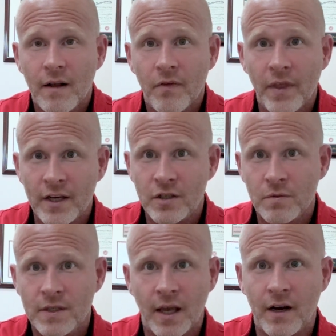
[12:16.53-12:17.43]
that she
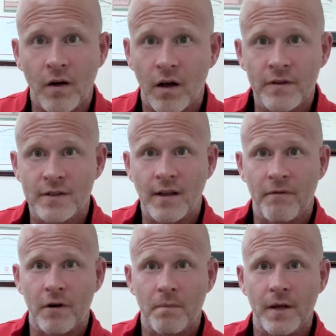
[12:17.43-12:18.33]
was getting all these
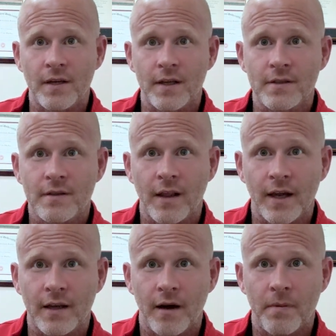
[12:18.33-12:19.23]
different opinions,
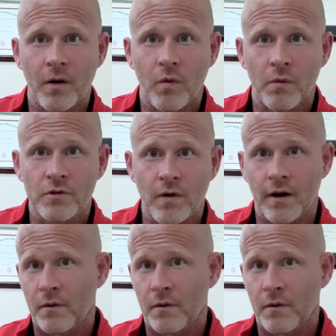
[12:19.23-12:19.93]
about what was wrong.